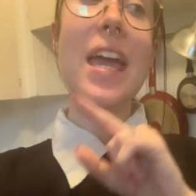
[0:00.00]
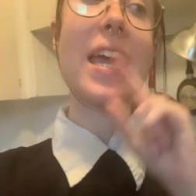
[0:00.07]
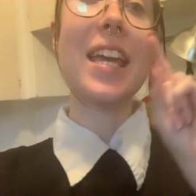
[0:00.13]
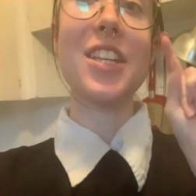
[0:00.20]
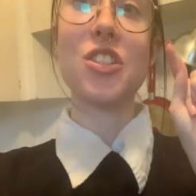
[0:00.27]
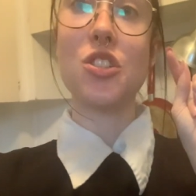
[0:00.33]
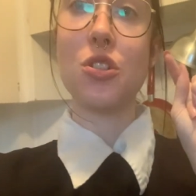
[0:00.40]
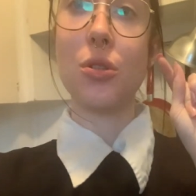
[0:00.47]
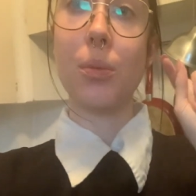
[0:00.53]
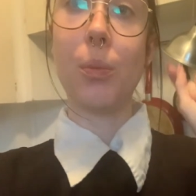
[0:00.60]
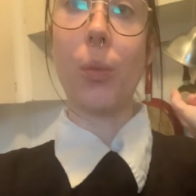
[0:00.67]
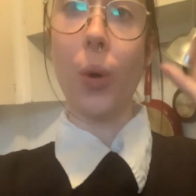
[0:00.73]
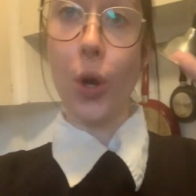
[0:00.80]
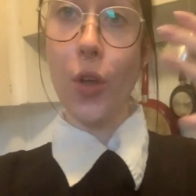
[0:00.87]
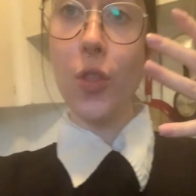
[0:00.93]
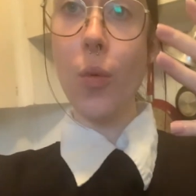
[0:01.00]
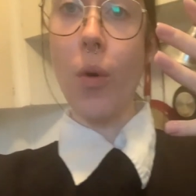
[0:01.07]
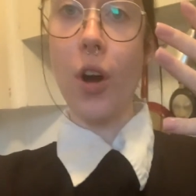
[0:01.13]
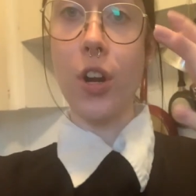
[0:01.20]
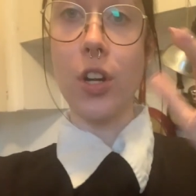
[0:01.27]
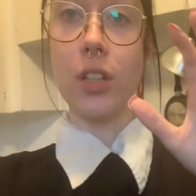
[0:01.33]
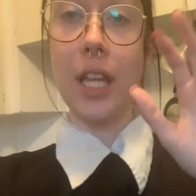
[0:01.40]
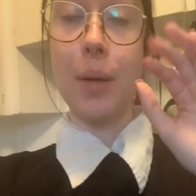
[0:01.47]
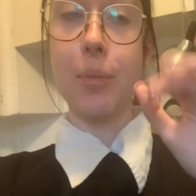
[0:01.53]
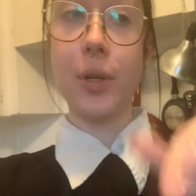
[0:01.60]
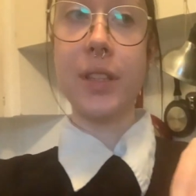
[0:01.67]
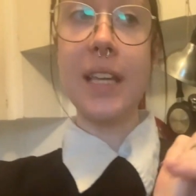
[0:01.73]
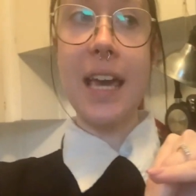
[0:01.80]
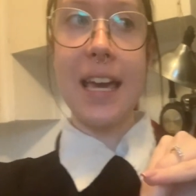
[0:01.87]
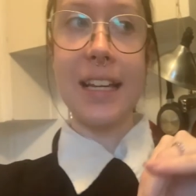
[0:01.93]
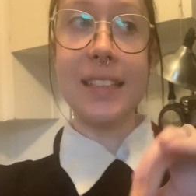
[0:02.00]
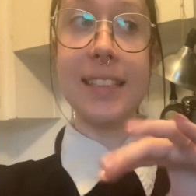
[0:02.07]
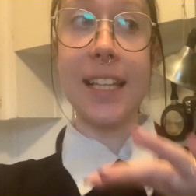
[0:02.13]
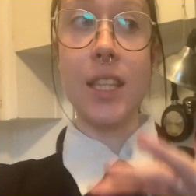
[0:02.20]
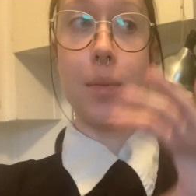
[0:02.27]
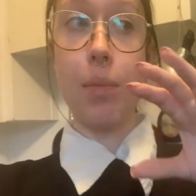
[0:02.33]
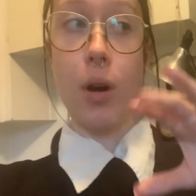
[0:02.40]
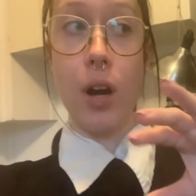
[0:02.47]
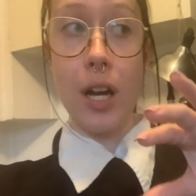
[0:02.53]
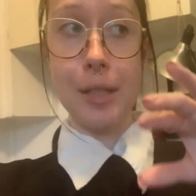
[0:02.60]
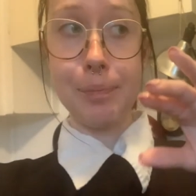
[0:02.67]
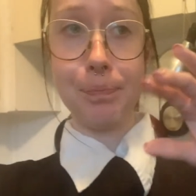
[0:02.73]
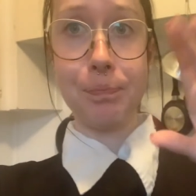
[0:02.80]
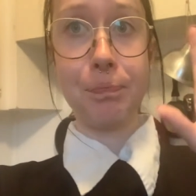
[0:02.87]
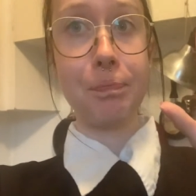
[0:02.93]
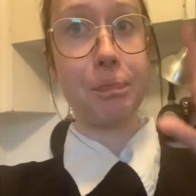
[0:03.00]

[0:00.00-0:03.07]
is to boil the water, like put the eggs in the pot,